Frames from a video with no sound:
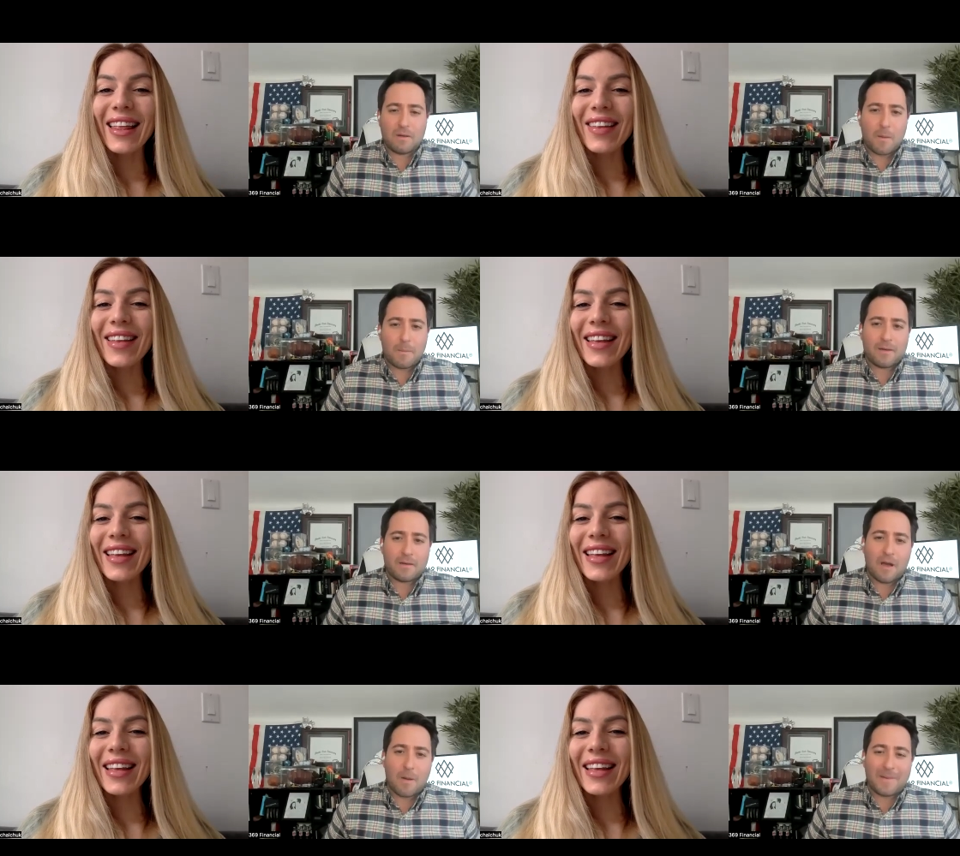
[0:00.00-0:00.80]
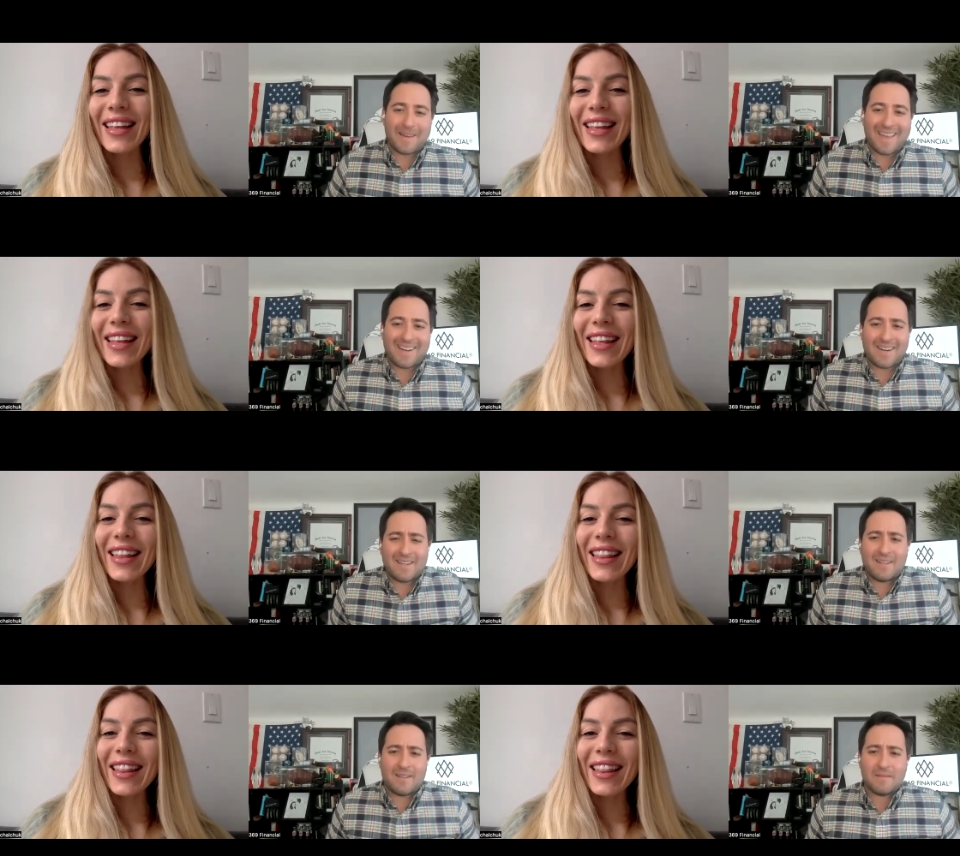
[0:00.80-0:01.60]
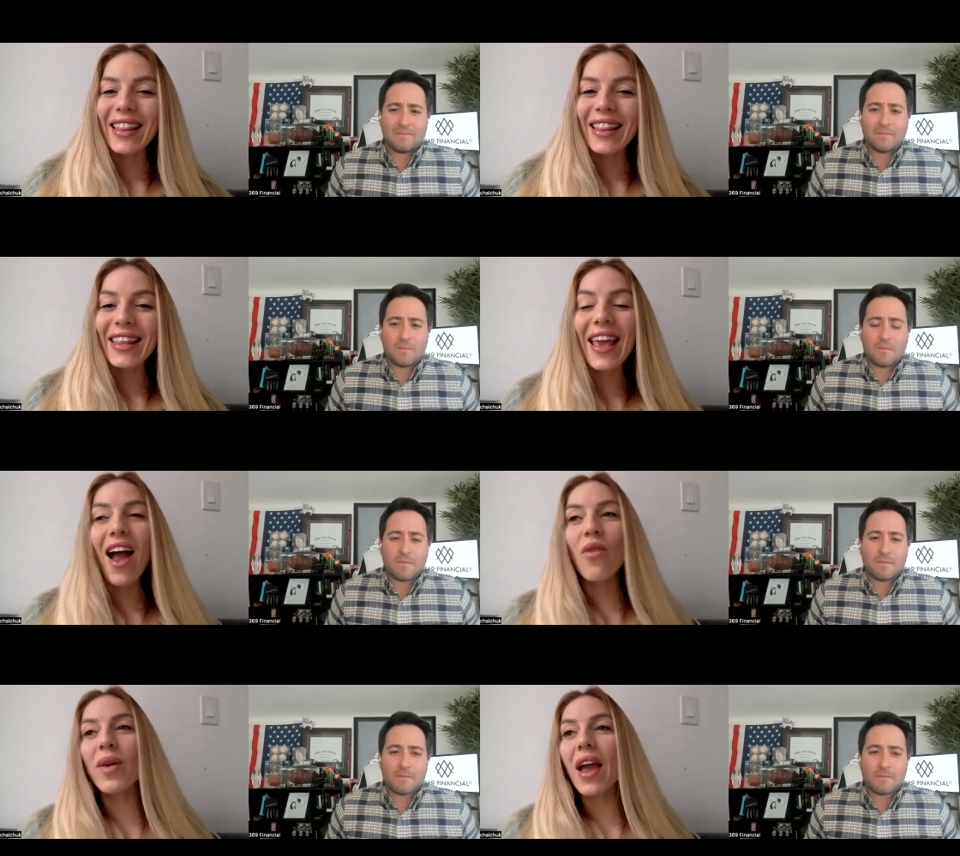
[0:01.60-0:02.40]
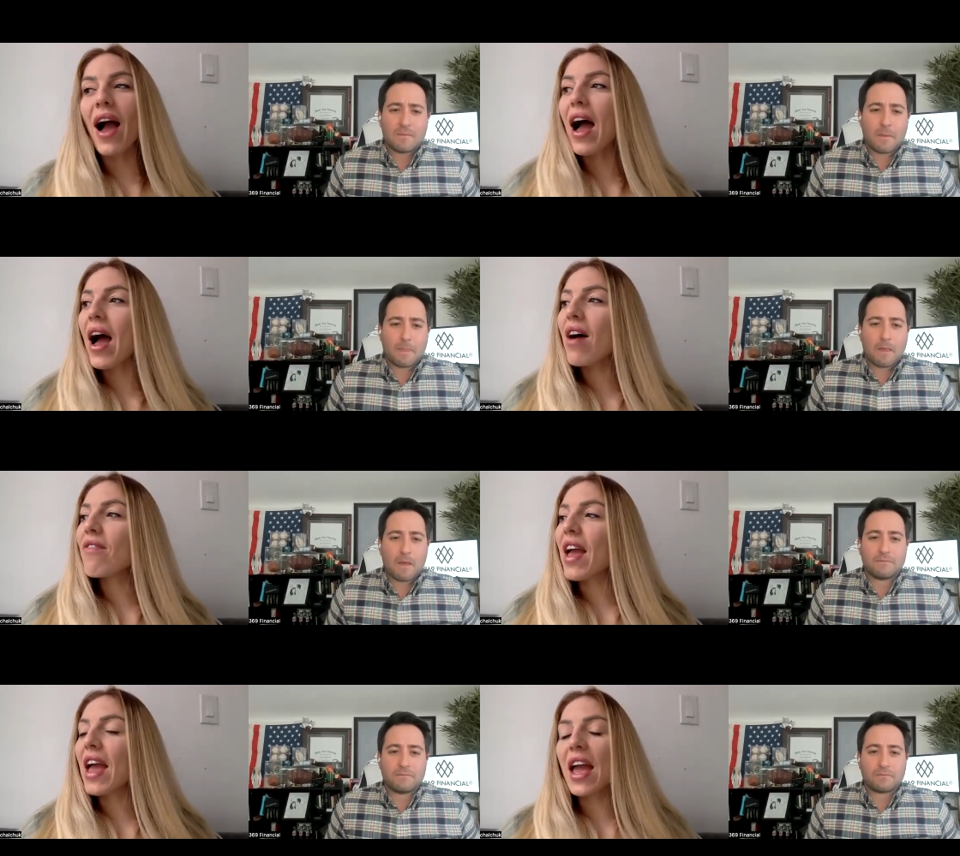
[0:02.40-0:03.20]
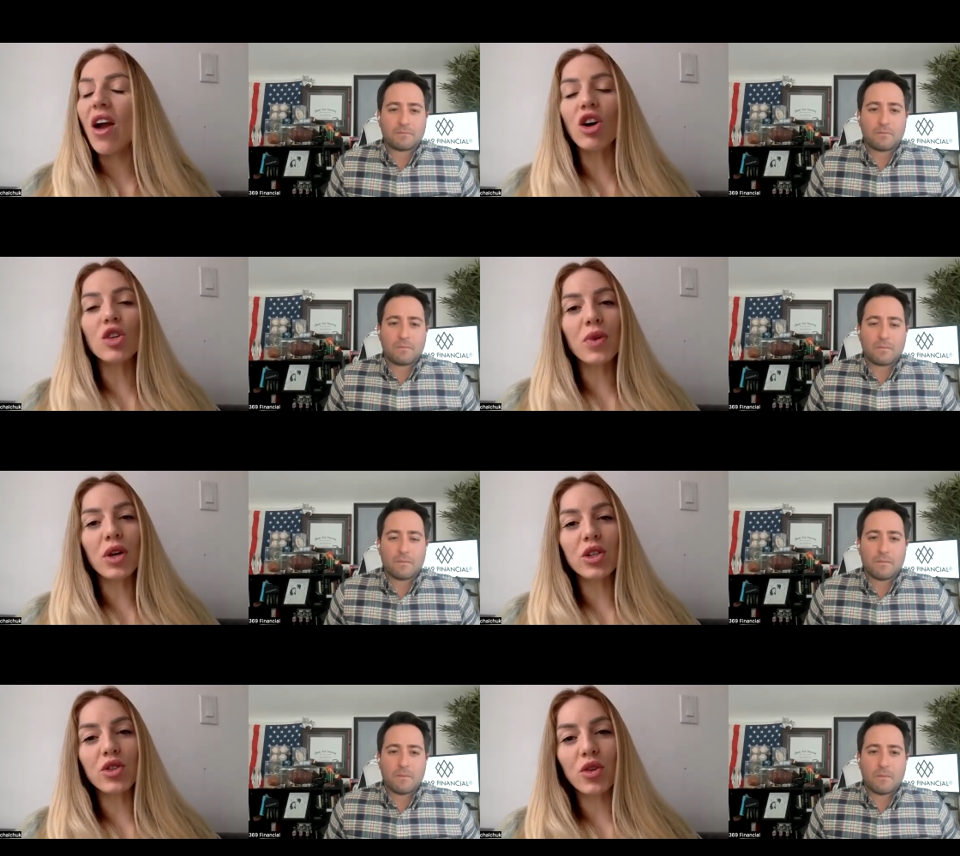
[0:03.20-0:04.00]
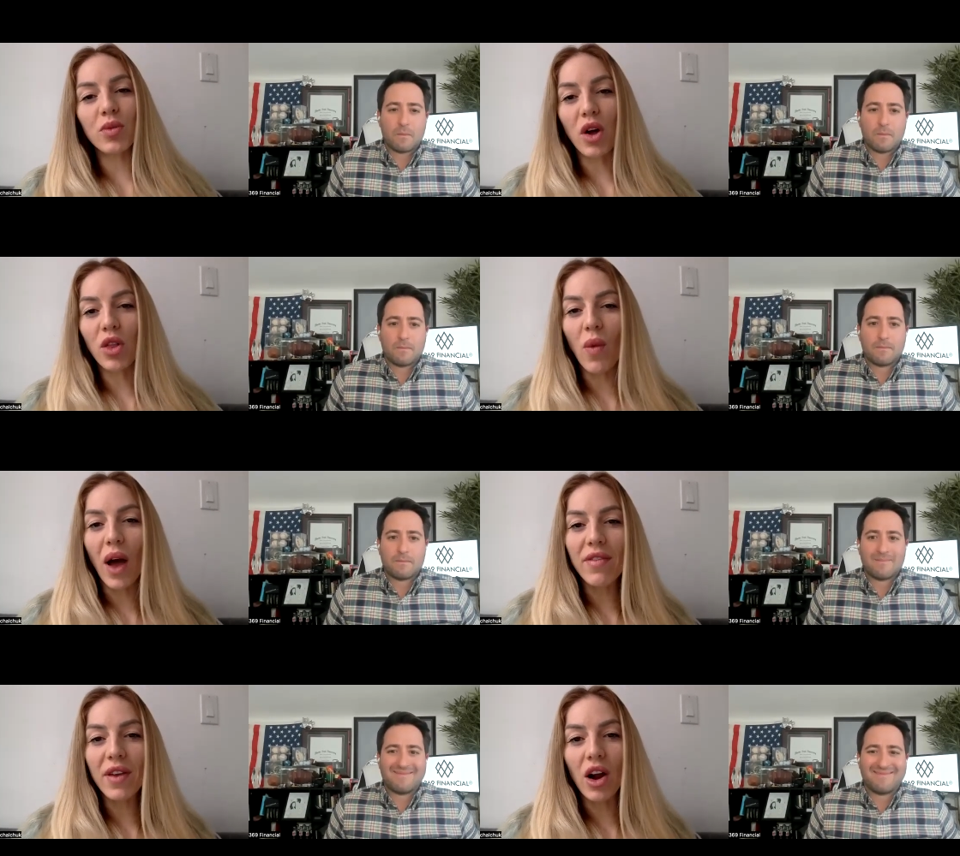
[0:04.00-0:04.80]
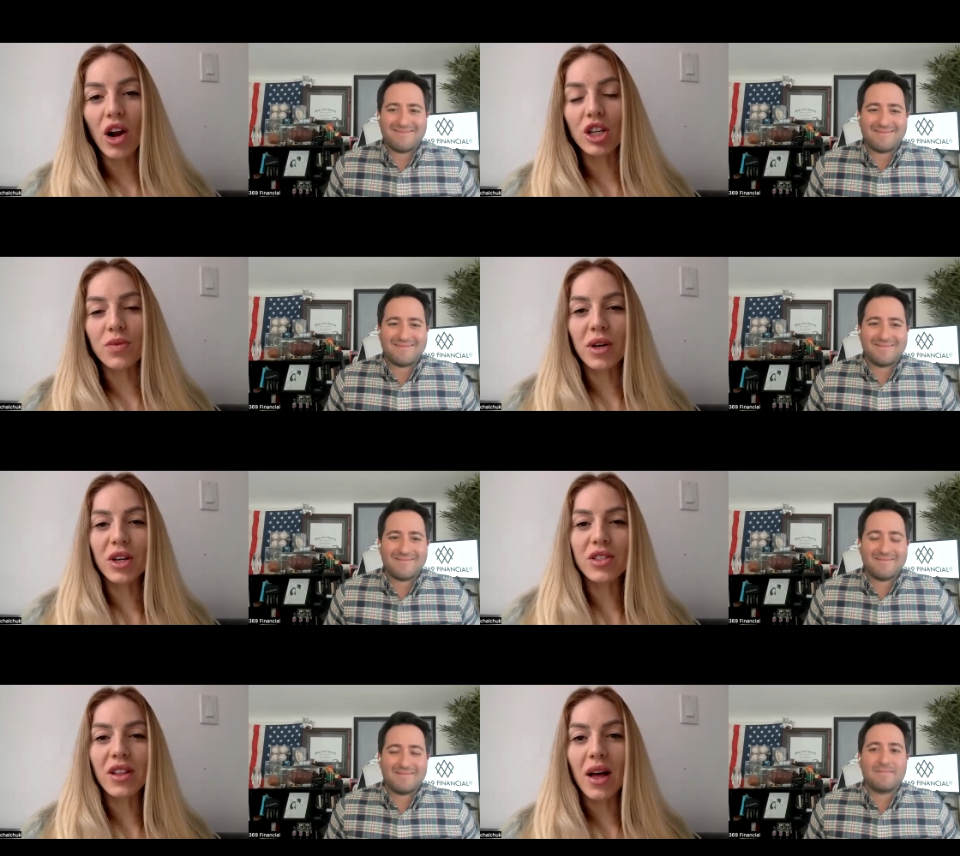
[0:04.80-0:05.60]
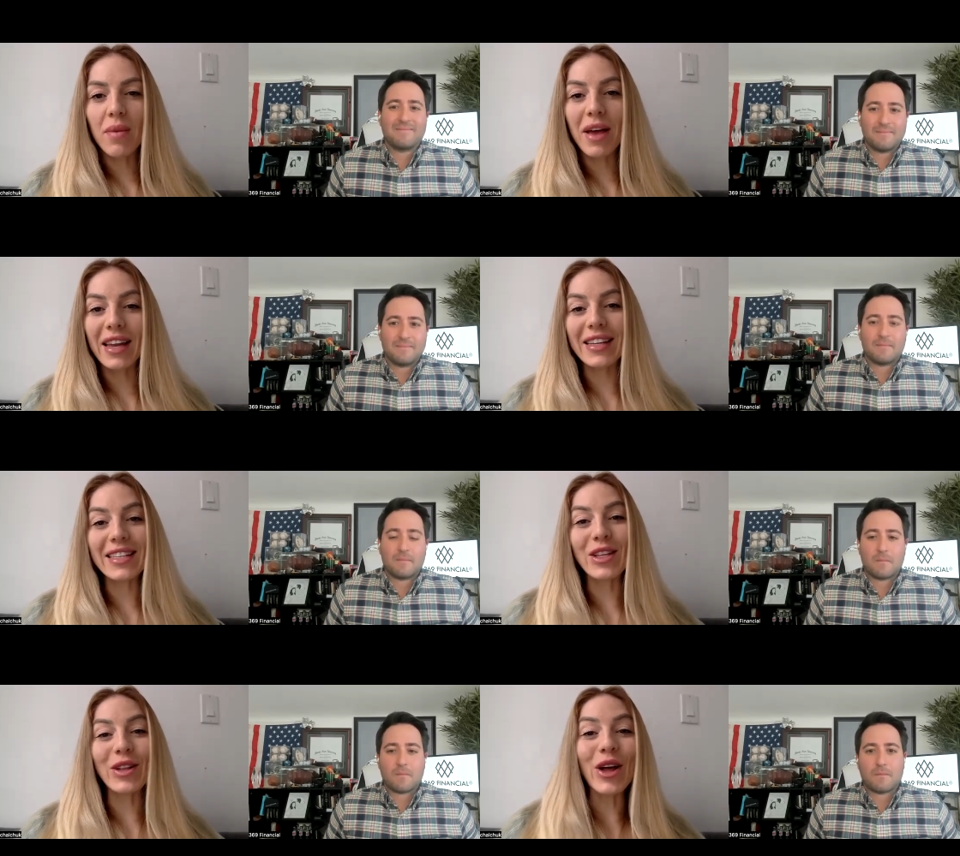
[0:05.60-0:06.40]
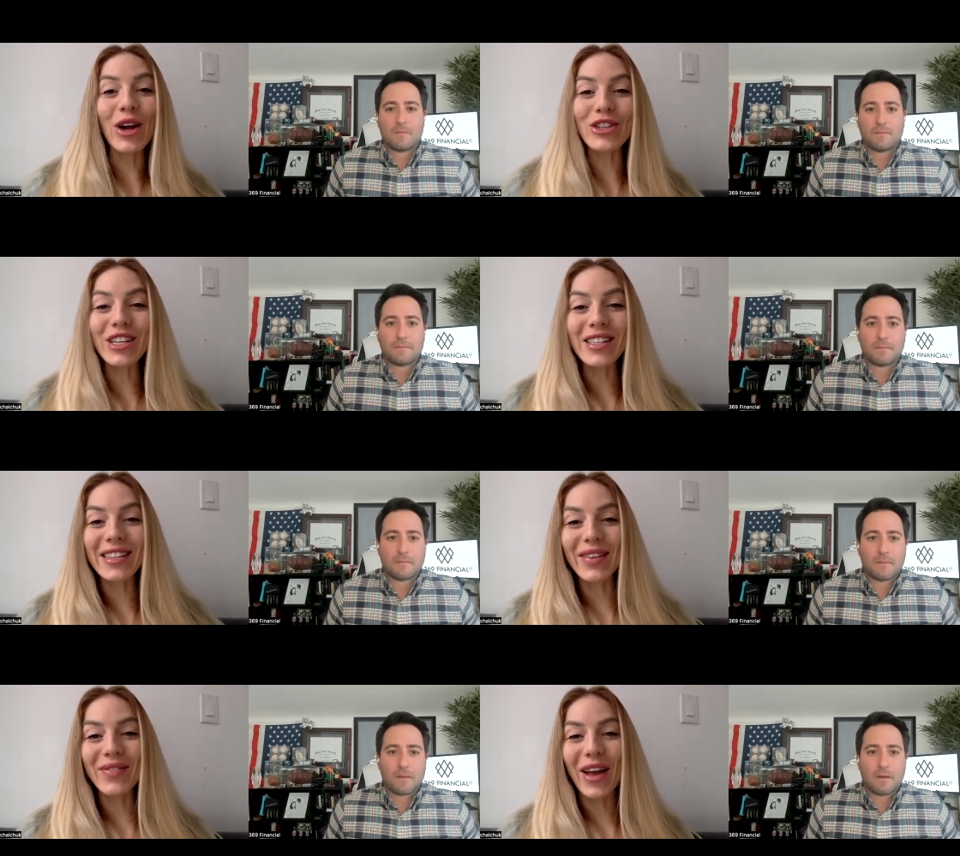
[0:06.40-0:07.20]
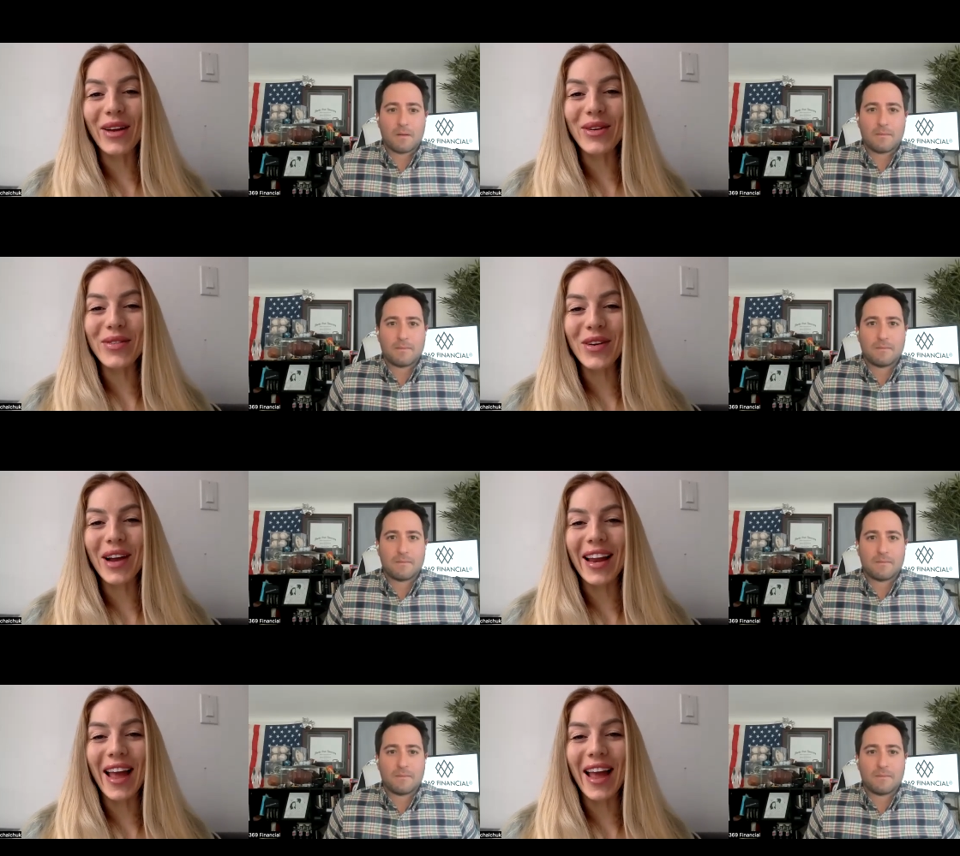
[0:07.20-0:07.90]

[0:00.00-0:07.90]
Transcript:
Speaker 1: up in, up in Canada
Speaker 2: yeah, we have a entrepreneurs group called the YVR Entrepreneurs Club, and it is the largest in Vancouver right